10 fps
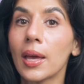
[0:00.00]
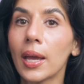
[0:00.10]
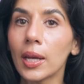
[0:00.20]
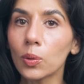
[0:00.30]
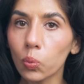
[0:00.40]

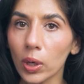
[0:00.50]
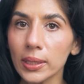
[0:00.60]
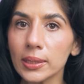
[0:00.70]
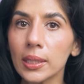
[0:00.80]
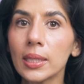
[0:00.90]
It
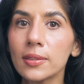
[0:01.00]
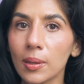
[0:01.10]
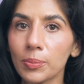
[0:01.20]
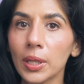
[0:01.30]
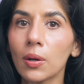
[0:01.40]
works in
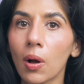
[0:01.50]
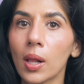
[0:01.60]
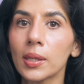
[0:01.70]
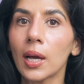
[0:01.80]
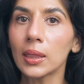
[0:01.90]
something
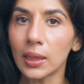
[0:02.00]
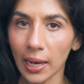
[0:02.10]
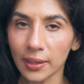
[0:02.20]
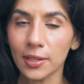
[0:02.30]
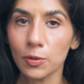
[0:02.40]
called a
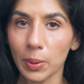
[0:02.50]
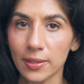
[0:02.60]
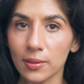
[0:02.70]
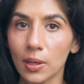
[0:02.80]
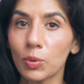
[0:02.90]
latent
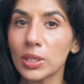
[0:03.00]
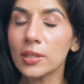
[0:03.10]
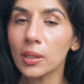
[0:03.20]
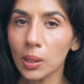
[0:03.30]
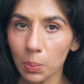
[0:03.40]
space, which is
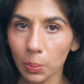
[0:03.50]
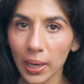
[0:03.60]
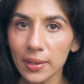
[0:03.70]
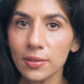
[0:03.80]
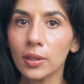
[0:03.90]
a
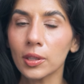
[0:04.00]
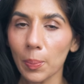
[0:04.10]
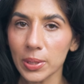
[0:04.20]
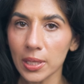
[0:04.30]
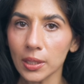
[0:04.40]
compressed
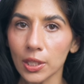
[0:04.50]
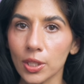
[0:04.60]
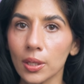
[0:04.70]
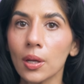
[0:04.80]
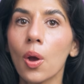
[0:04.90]

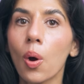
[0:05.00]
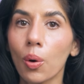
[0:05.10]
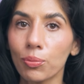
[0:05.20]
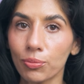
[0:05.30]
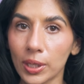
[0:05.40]
representation
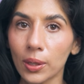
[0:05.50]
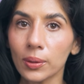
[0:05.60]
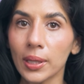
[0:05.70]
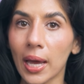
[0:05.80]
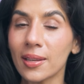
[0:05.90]
of video
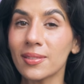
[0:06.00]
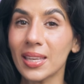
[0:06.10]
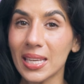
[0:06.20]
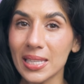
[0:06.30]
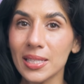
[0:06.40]
that is
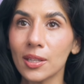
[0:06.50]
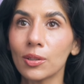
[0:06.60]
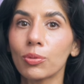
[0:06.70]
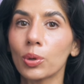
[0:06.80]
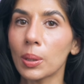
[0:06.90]
easier
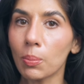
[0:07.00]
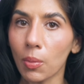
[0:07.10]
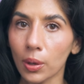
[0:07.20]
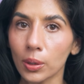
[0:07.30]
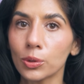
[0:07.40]
for the
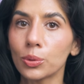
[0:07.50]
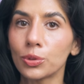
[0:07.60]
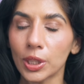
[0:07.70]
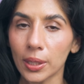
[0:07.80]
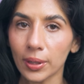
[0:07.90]
model to
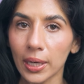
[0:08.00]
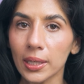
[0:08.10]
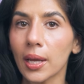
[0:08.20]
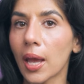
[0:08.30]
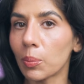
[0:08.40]

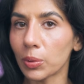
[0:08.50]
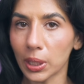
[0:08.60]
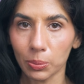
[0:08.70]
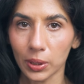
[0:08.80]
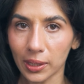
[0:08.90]
generate and
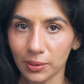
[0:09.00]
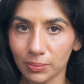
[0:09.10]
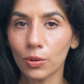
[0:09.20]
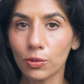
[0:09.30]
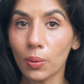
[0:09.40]
manipulate.
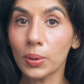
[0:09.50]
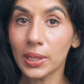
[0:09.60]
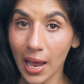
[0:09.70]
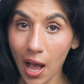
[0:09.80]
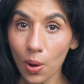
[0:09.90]
So
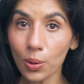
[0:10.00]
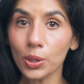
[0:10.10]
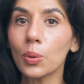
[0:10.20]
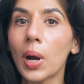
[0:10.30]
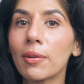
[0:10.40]
now
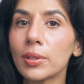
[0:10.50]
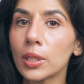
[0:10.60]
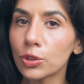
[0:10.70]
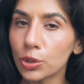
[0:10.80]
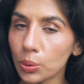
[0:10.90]
you have
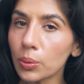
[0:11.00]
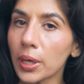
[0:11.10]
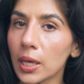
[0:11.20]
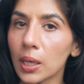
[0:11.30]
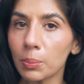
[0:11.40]
two
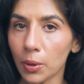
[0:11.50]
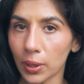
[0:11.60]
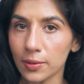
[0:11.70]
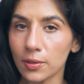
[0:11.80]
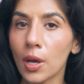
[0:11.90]
key
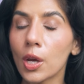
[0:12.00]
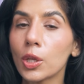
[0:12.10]
components.